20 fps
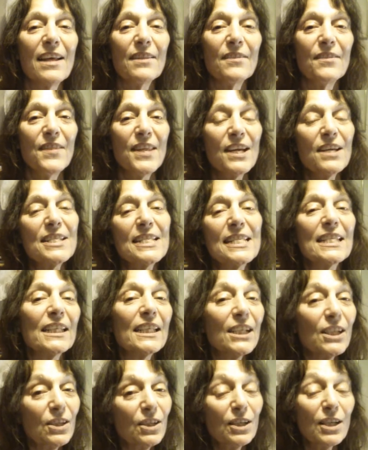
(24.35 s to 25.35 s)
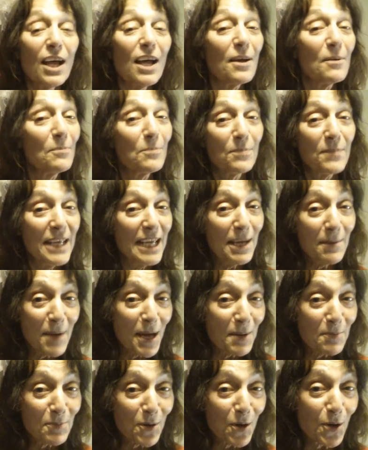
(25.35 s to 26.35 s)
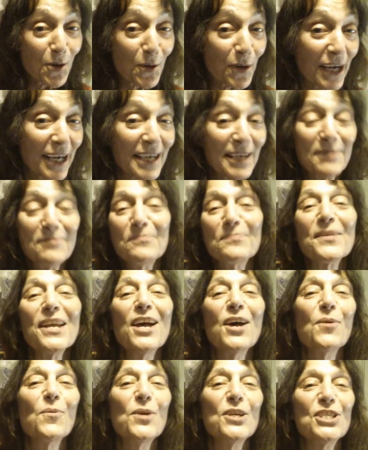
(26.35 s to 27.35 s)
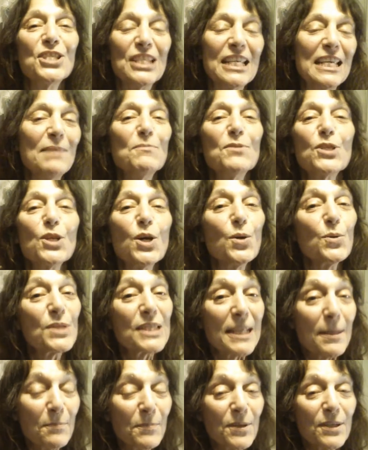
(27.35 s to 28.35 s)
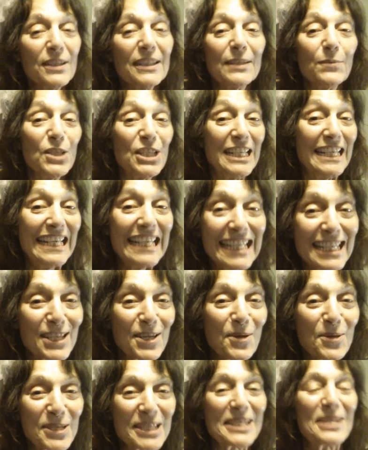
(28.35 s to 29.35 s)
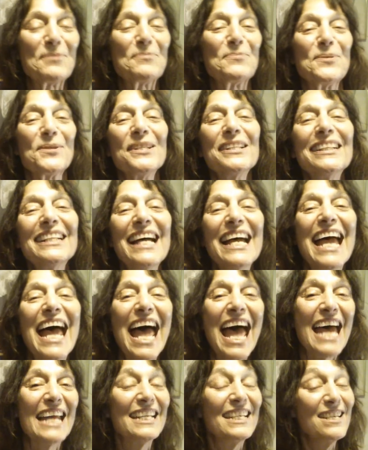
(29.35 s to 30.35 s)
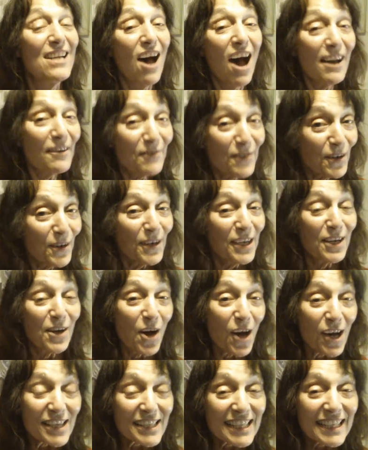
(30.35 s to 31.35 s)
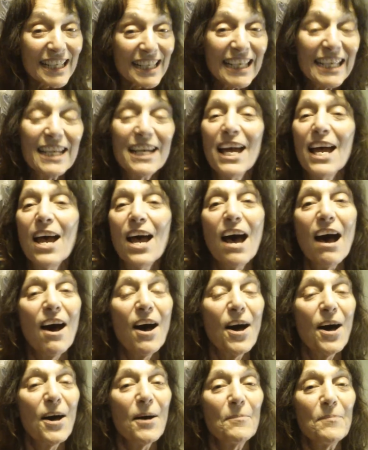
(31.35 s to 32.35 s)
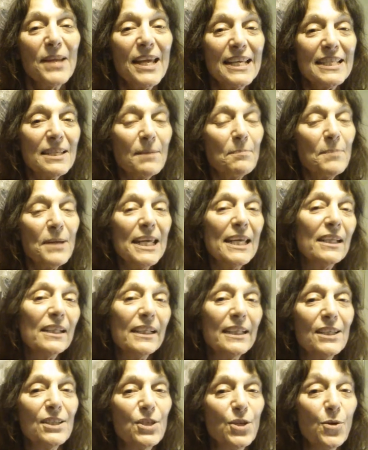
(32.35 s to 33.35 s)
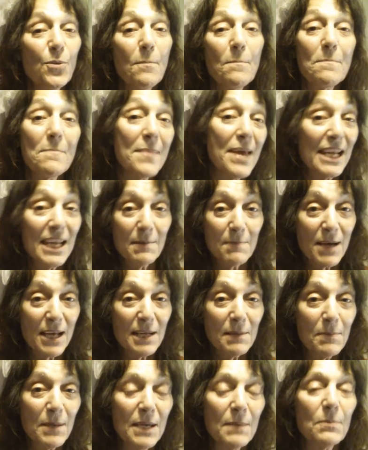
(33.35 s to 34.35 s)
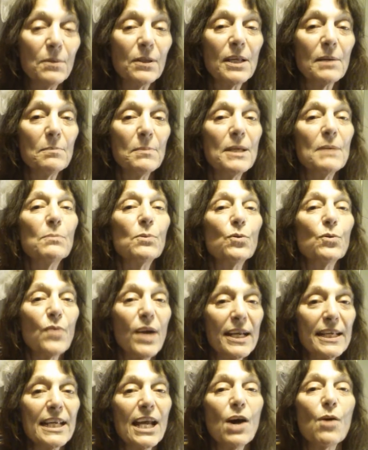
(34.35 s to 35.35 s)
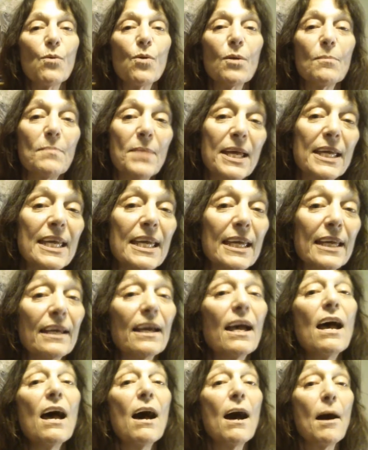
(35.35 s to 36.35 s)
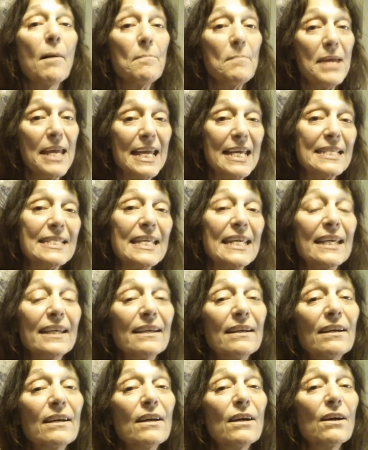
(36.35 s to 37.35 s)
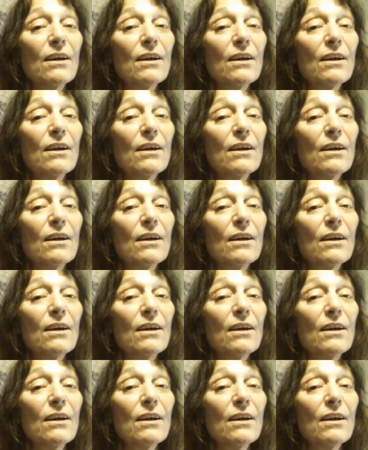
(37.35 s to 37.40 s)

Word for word: this little eBay program, which seems so simple, which is so simple, and not very costly um, is appealing to many, many people. And people right now are making amazing